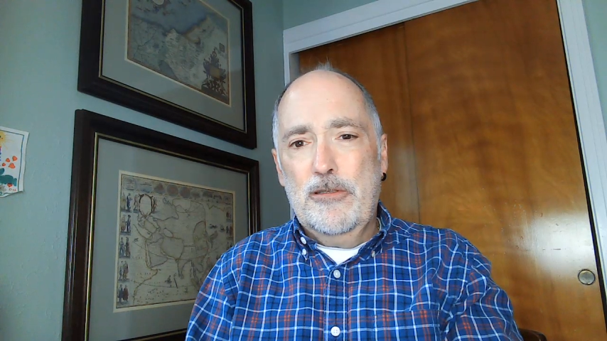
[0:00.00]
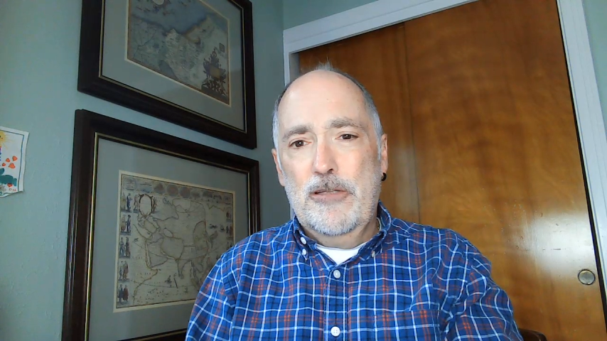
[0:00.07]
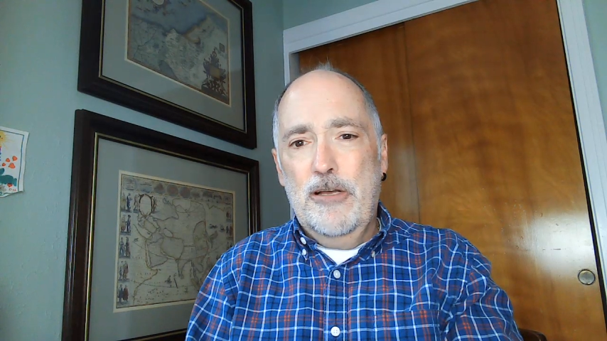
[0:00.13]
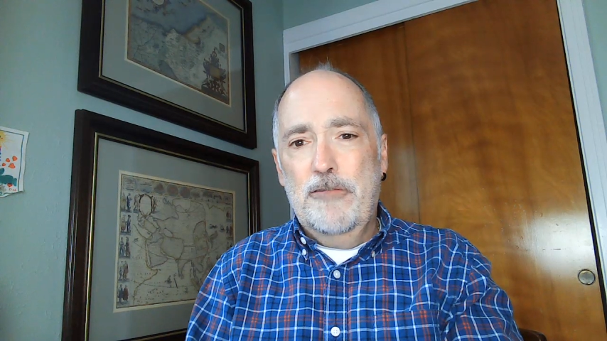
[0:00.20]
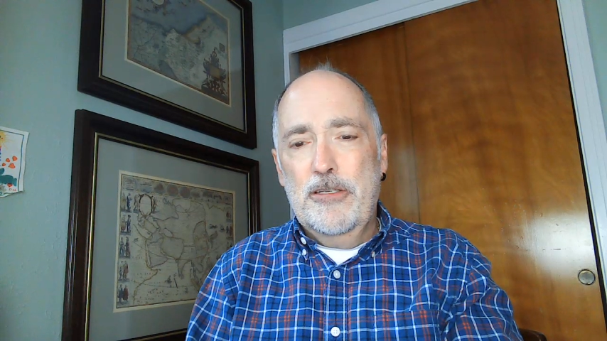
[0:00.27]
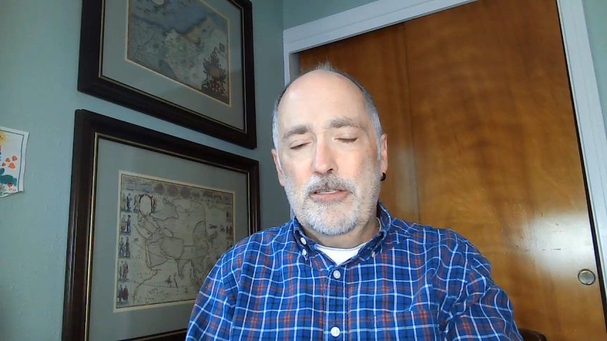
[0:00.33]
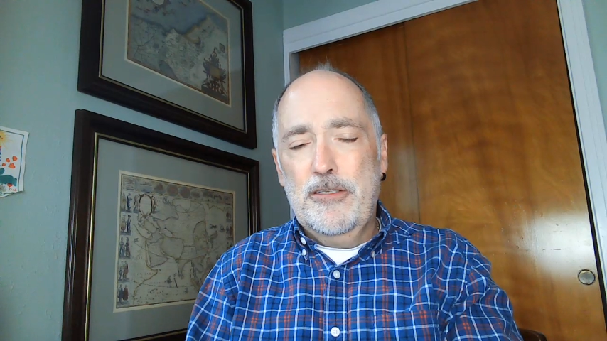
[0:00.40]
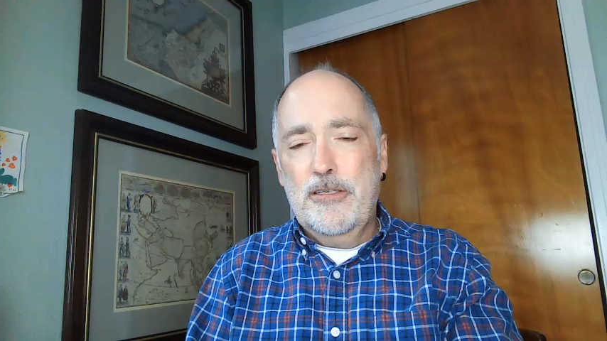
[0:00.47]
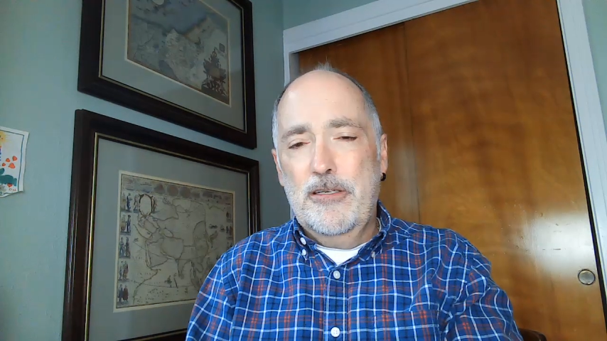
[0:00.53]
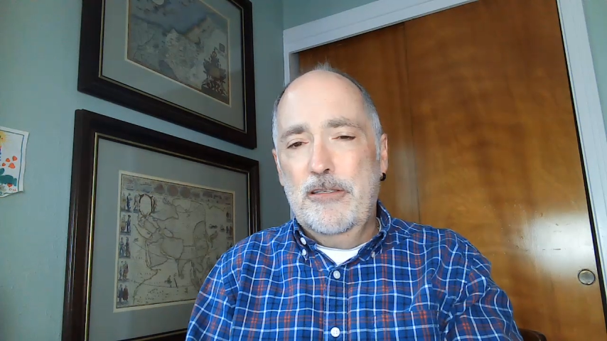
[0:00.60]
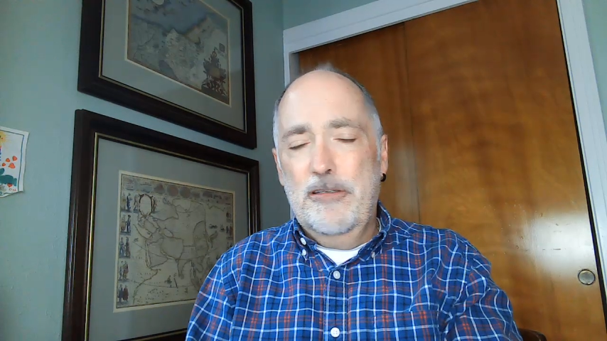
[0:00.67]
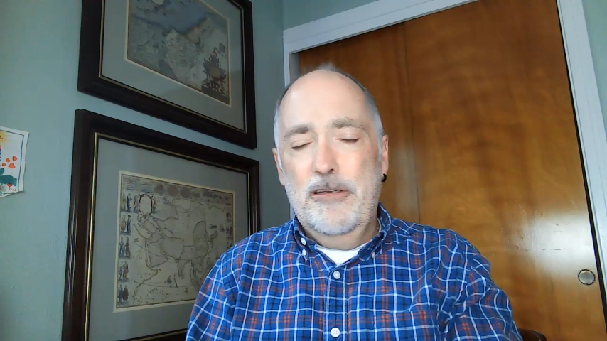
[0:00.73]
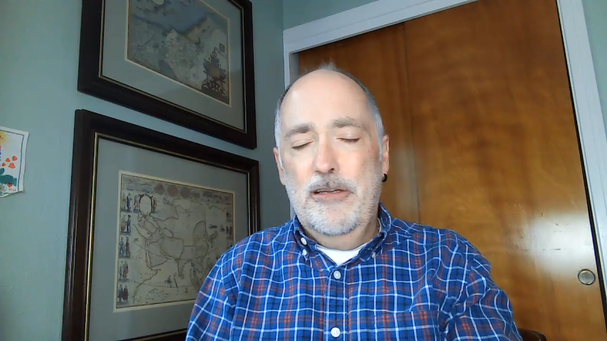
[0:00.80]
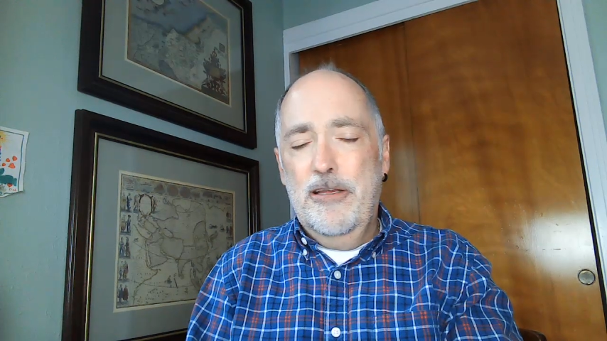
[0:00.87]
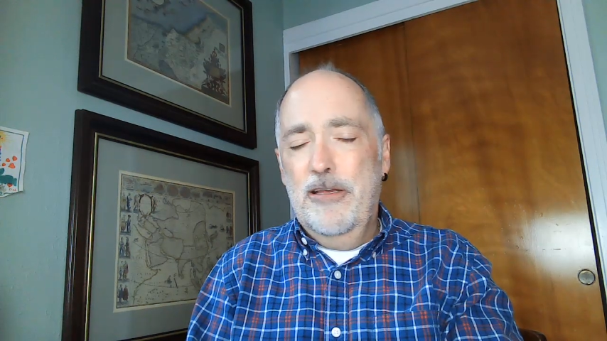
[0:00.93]
love us
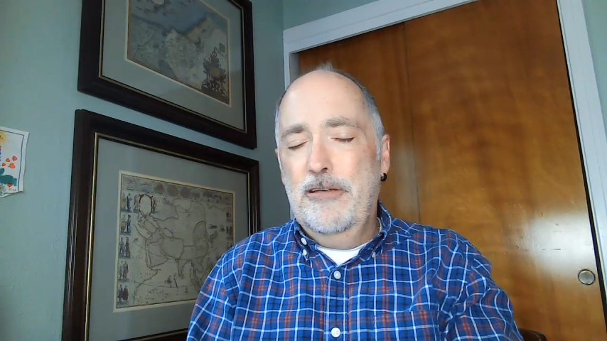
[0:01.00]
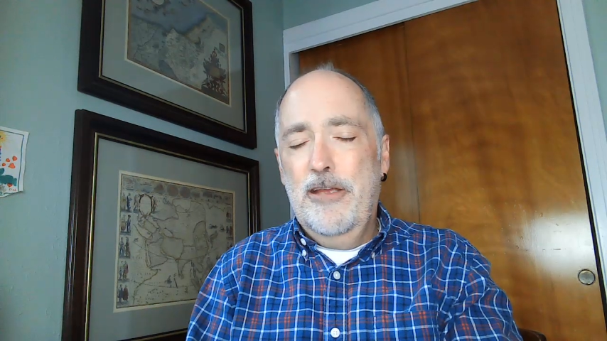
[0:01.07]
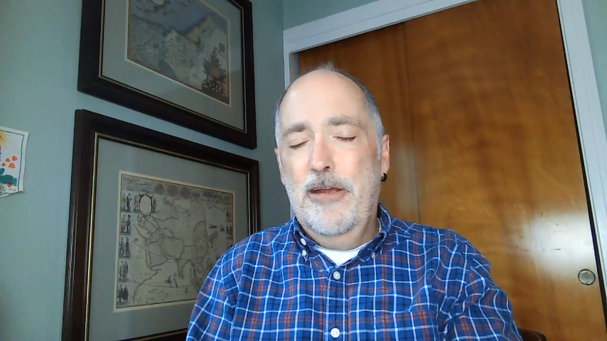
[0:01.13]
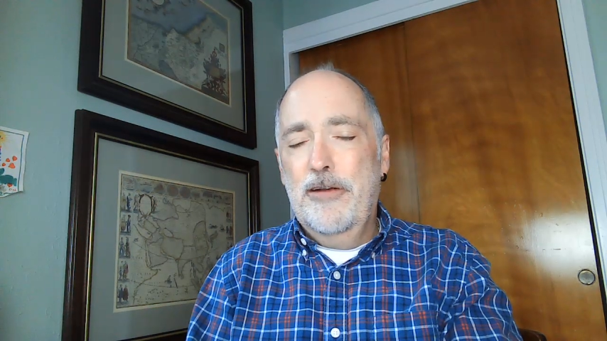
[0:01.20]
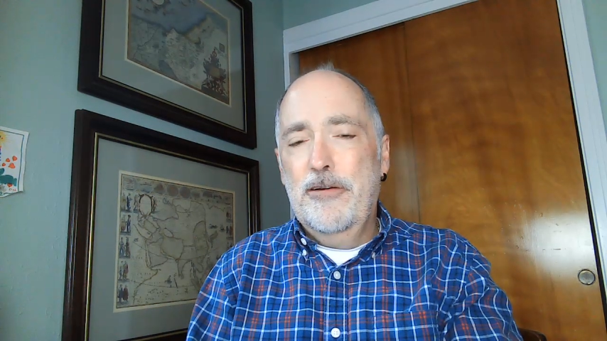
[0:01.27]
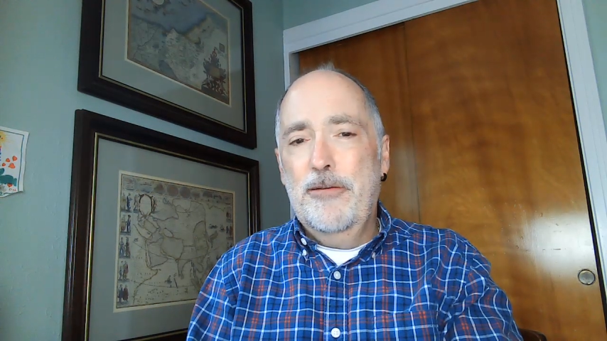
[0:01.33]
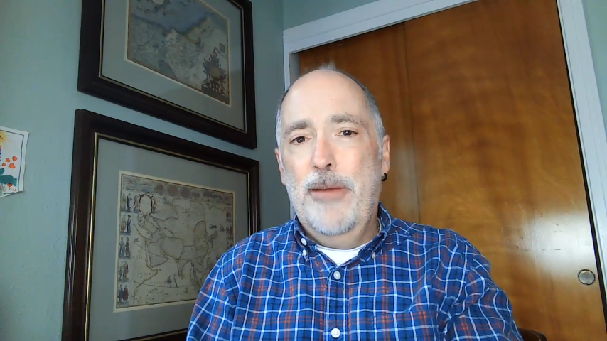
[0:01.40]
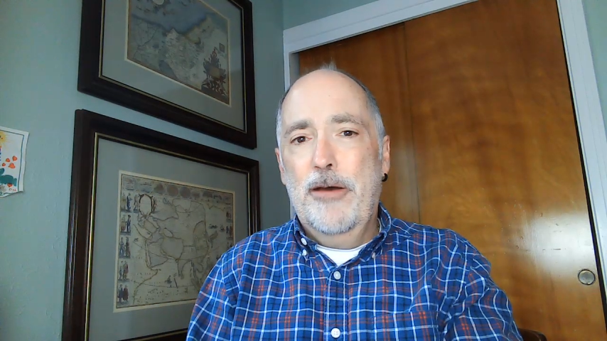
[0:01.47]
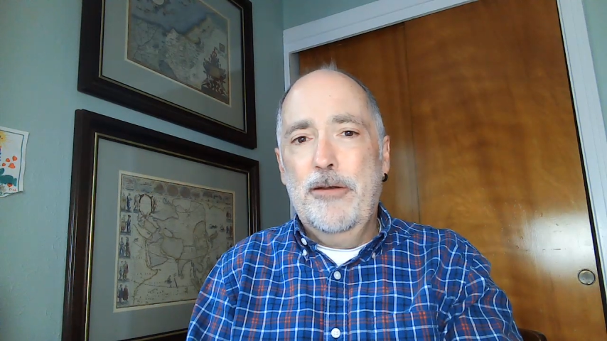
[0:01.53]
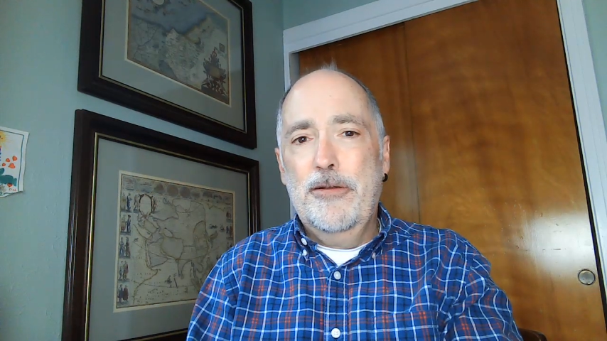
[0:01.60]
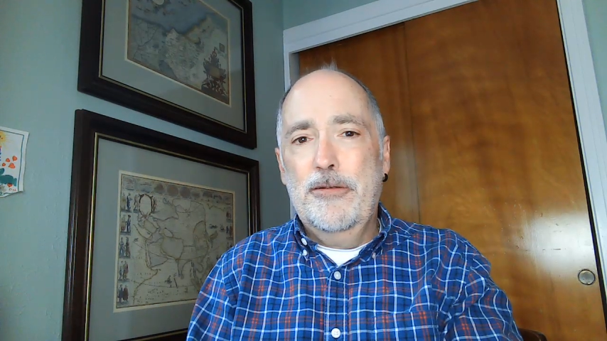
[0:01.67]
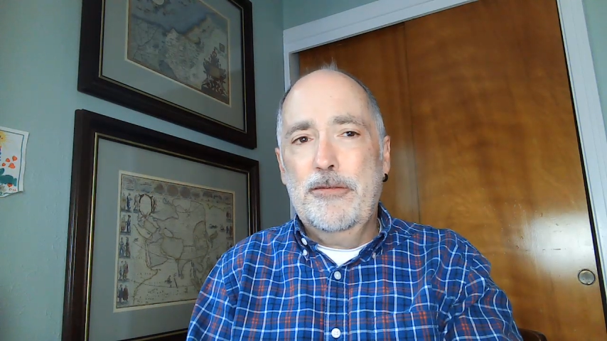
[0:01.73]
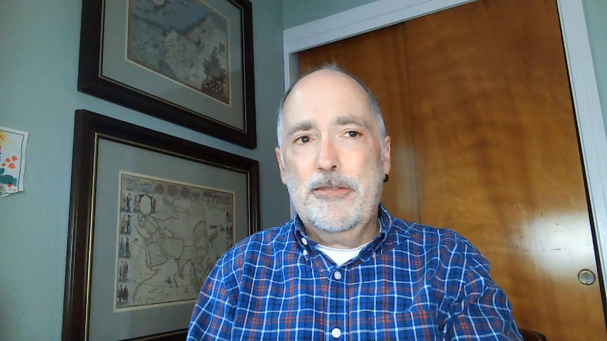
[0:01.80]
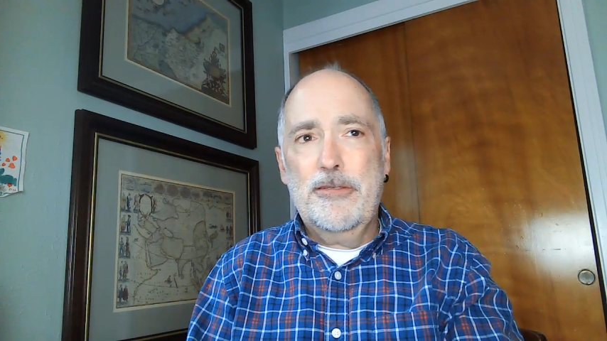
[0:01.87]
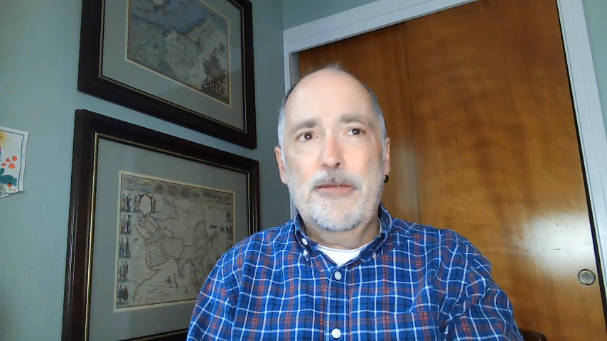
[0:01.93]
and, and care about
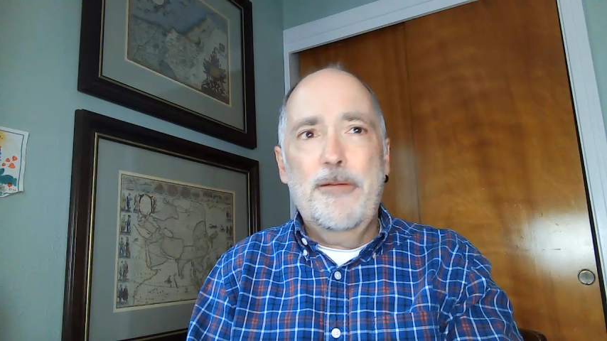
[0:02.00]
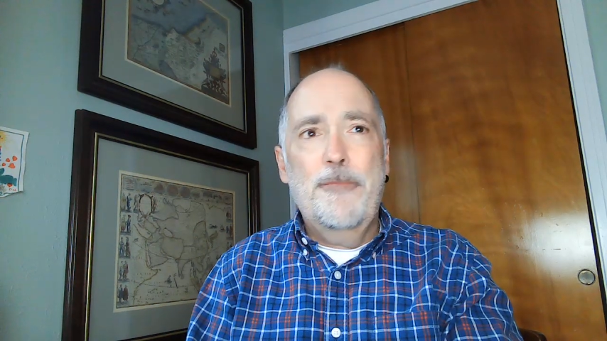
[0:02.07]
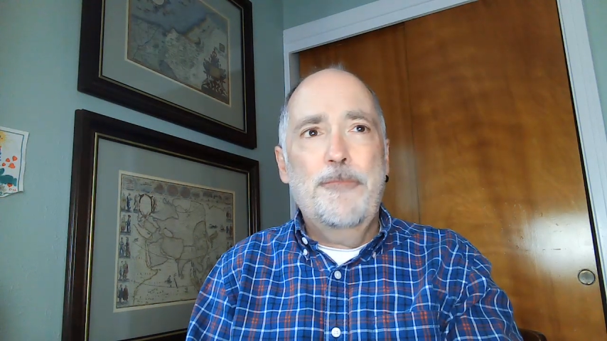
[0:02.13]
us.